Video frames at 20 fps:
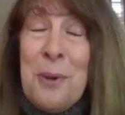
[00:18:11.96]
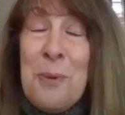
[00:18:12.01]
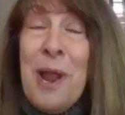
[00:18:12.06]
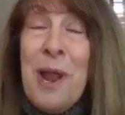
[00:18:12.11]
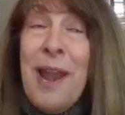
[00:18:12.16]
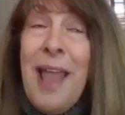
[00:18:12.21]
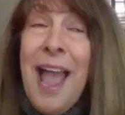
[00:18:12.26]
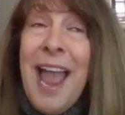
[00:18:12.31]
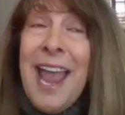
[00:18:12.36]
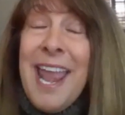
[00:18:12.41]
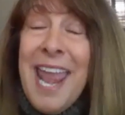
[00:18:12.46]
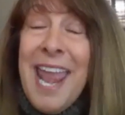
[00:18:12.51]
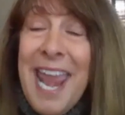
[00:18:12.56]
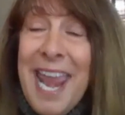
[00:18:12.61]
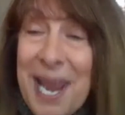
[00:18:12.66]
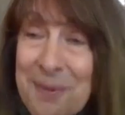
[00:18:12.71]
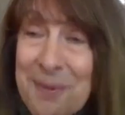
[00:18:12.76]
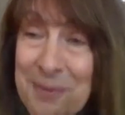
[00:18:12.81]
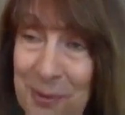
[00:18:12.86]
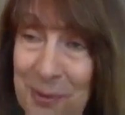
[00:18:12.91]
know what? I
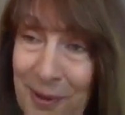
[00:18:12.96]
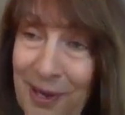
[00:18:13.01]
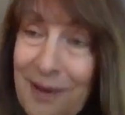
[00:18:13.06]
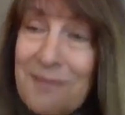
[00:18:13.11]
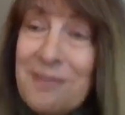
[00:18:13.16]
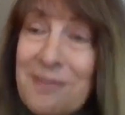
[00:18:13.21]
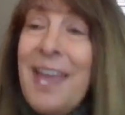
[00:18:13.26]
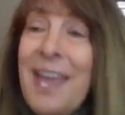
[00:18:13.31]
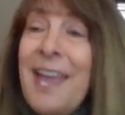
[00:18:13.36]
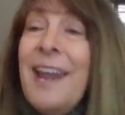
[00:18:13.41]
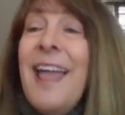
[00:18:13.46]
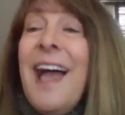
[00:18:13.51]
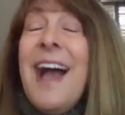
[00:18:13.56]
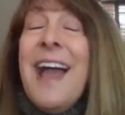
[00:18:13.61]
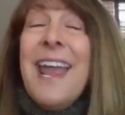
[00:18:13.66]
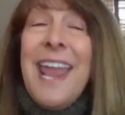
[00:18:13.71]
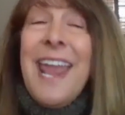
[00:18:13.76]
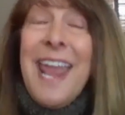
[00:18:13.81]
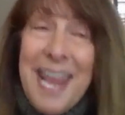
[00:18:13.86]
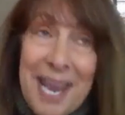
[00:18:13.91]
am aware of that.
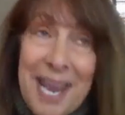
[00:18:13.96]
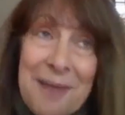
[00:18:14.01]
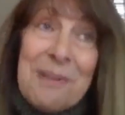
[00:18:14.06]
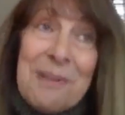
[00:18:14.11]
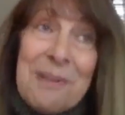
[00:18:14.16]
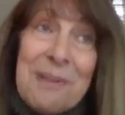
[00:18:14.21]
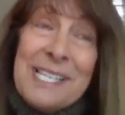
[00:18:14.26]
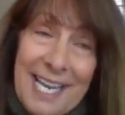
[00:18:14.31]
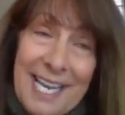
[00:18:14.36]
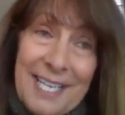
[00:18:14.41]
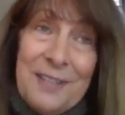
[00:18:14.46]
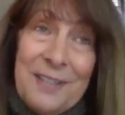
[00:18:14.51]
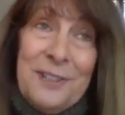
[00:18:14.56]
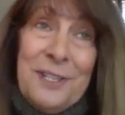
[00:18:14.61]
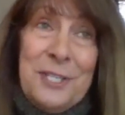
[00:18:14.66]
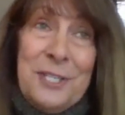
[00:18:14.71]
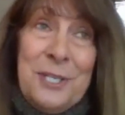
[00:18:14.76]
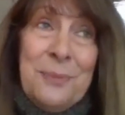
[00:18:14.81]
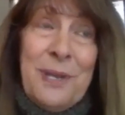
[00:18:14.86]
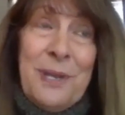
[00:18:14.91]
I am excited
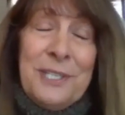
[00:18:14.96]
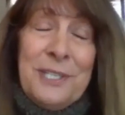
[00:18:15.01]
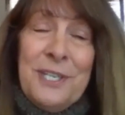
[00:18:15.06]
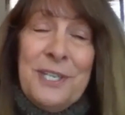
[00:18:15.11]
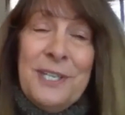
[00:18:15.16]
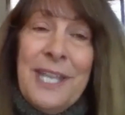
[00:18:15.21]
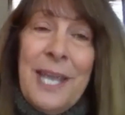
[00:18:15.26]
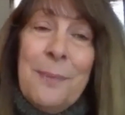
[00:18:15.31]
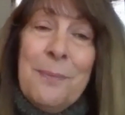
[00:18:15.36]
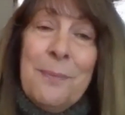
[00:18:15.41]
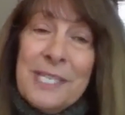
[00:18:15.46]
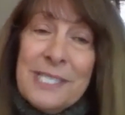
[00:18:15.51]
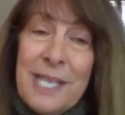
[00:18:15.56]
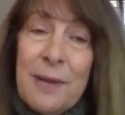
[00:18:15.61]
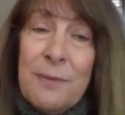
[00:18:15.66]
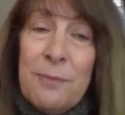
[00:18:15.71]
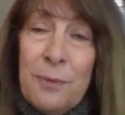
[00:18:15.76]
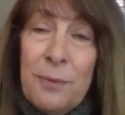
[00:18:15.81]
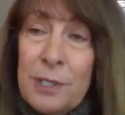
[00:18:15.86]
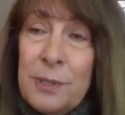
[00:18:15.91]
that you mentioned that, because
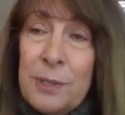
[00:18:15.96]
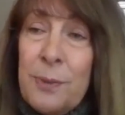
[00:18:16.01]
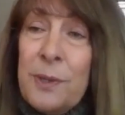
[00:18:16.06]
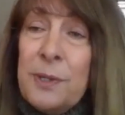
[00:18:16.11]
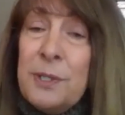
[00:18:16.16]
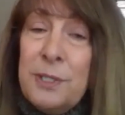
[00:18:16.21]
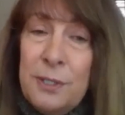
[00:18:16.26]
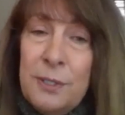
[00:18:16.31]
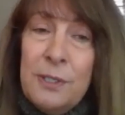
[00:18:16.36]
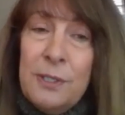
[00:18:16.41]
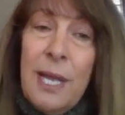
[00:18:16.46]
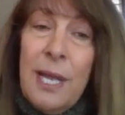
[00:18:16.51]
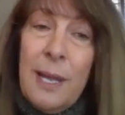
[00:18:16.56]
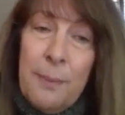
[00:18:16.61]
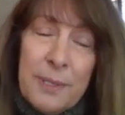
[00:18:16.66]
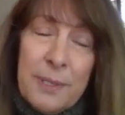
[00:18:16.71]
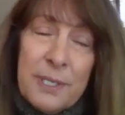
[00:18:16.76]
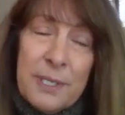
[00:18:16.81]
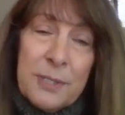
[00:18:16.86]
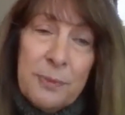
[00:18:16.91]
I've worked with 2
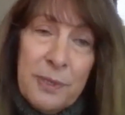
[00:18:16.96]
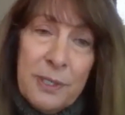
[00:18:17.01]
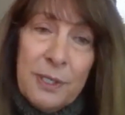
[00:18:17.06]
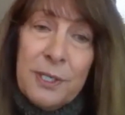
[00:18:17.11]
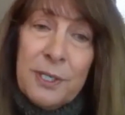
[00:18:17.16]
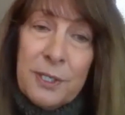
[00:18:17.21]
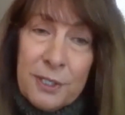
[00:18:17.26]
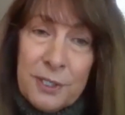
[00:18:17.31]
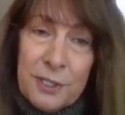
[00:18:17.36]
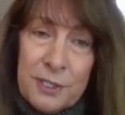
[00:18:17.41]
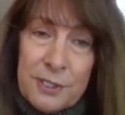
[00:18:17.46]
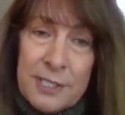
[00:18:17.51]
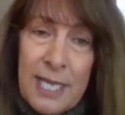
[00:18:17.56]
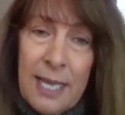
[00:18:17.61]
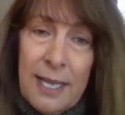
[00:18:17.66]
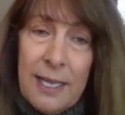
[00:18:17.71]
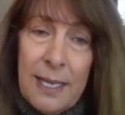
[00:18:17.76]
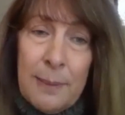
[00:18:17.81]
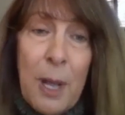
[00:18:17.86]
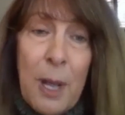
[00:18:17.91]
Compass realtors
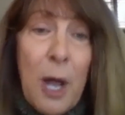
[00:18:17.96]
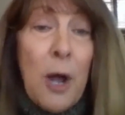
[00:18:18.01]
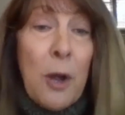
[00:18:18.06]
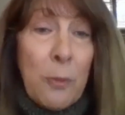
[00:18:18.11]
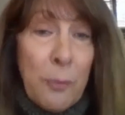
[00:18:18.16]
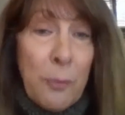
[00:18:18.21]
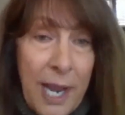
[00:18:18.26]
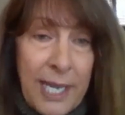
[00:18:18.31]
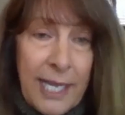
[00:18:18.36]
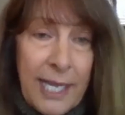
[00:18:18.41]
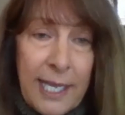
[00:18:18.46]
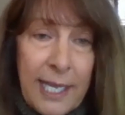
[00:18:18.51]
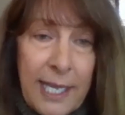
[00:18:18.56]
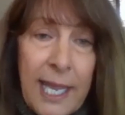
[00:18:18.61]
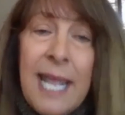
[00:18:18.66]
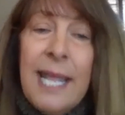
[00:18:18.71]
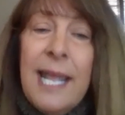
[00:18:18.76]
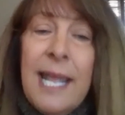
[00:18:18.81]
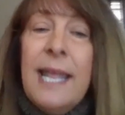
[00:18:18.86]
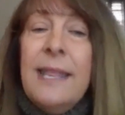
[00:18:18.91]
already
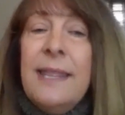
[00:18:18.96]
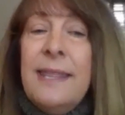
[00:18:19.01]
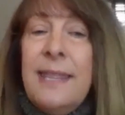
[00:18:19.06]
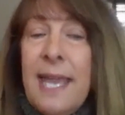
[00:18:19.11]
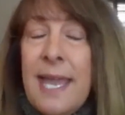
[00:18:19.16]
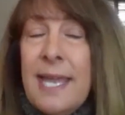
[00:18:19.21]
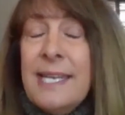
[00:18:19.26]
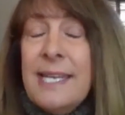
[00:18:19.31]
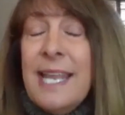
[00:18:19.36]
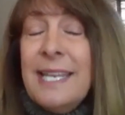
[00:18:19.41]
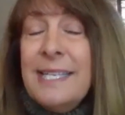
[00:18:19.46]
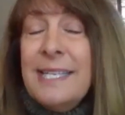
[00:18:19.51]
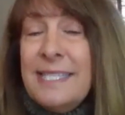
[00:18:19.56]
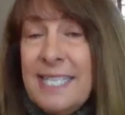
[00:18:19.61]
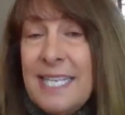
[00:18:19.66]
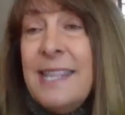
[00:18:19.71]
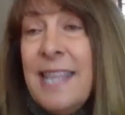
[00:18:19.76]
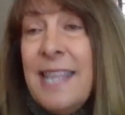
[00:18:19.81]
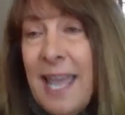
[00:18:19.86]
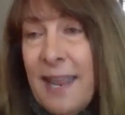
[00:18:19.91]
that
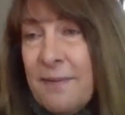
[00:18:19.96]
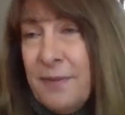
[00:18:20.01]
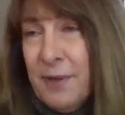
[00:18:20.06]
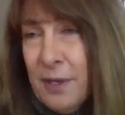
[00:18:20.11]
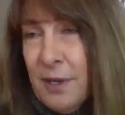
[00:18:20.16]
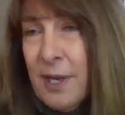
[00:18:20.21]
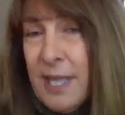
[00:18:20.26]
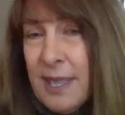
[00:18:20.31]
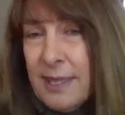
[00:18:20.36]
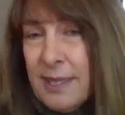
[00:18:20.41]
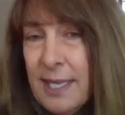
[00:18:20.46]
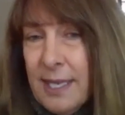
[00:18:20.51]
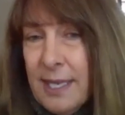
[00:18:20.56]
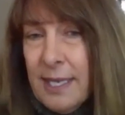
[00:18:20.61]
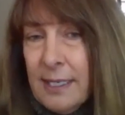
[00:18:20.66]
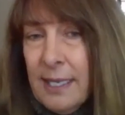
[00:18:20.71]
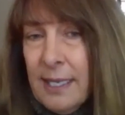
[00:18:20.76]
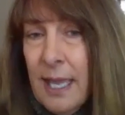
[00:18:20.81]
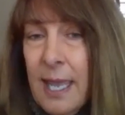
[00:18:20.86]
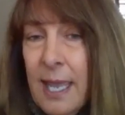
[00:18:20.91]
did that very
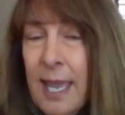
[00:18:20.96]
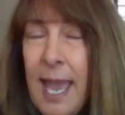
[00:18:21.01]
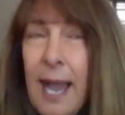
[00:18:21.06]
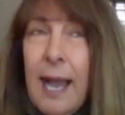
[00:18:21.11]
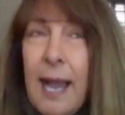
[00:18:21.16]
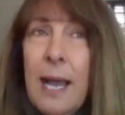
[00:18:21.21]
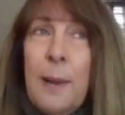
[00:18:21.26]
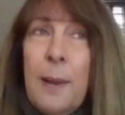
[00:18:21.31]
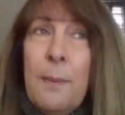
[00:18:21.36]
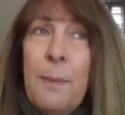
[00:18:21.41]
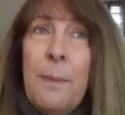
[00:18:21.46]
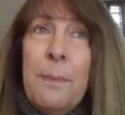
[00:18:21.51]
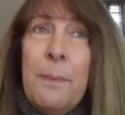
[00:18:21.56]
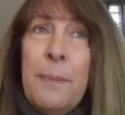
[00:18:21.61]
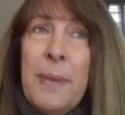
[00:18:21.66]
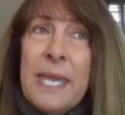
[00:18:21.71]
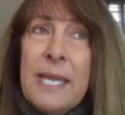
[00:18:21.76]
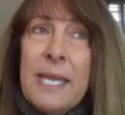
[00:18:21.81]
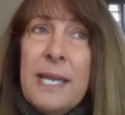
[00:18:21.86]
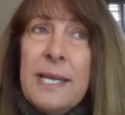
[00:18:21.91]
thing.
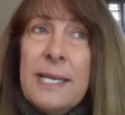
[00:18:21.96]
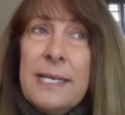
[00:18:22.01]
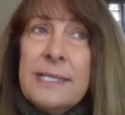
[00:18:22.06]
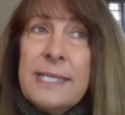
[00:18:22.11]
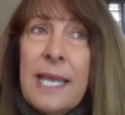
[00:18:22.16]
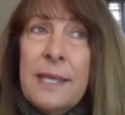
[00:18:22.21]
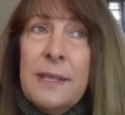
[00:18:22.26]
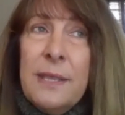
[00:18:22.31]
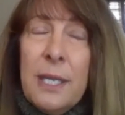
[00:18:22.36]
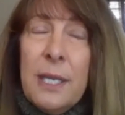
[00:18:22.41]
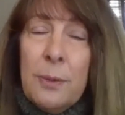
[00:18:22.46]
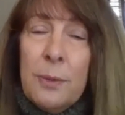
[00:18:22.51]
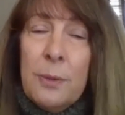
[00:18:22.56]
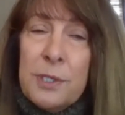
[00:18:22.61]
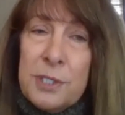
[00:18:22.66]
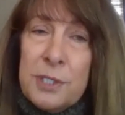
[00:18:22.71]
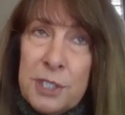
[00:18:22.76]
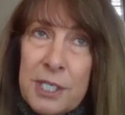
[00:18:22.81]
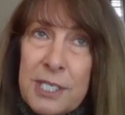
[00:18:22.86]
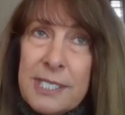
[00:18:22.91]
Because there
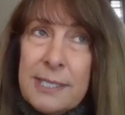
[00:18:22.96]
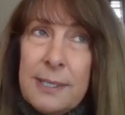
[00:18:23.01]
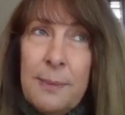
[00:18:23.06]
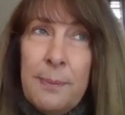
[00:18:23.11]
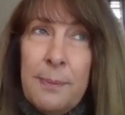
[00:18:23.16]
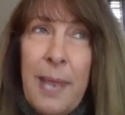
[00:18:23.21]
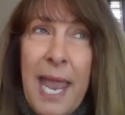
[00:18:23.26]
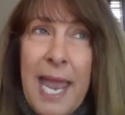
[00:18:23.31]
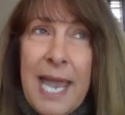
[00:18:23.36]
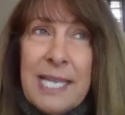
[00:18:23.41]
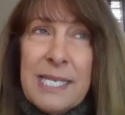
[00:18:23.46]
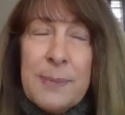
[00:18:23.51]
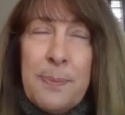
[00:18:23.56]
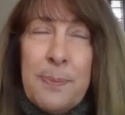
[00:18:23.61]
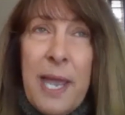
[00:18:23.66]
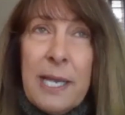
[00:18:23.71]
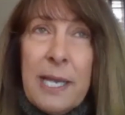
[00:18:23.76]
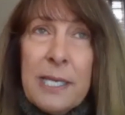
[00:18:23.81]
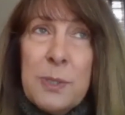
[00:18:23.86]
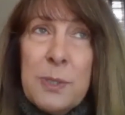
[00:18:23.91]
were just some
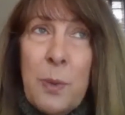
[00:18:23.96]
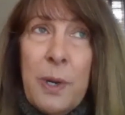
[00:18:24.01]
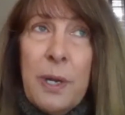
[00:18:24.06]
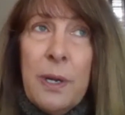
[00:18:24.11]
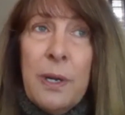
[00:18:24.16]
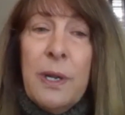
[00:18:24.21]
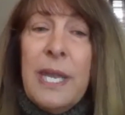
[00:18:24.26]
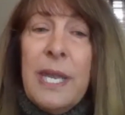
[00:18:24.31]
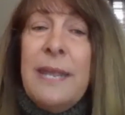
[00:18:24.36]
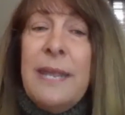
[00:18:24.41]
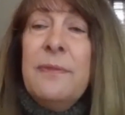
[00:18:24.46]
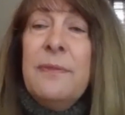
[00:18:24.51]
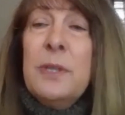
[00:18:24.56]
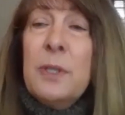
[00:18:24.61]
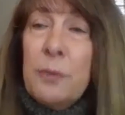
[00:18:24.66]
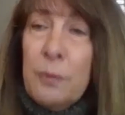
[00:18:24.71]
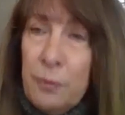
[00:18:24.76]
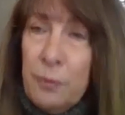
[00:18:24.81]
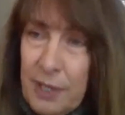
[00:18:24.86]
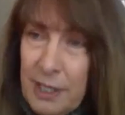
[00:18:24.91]
aspects where even
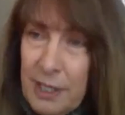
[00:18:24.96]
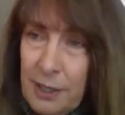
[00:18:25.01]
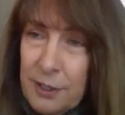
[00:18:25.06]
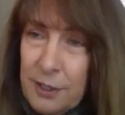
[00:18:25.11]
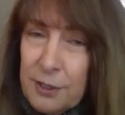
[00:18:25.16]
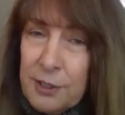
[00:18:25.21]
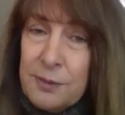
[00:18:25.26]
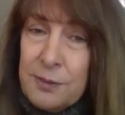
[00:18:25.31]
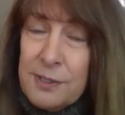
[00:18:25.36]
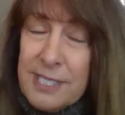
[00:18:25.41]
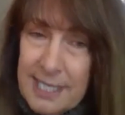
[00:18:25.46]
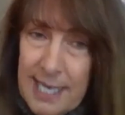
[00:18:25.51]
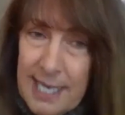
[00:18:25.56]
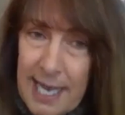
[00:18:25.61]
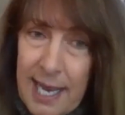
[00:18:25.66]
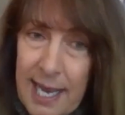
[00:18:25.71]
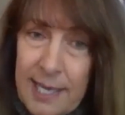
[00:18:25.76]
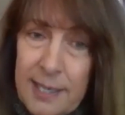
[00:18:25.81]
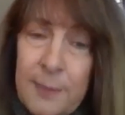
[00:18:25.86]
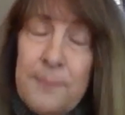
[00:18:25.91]
the realtor
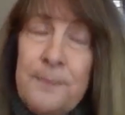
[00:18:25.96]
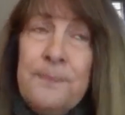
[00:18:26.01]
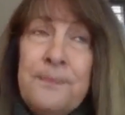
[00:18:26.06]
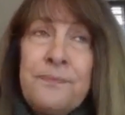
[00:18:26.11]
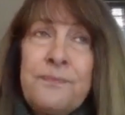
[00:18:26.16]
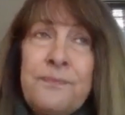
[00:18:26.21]
said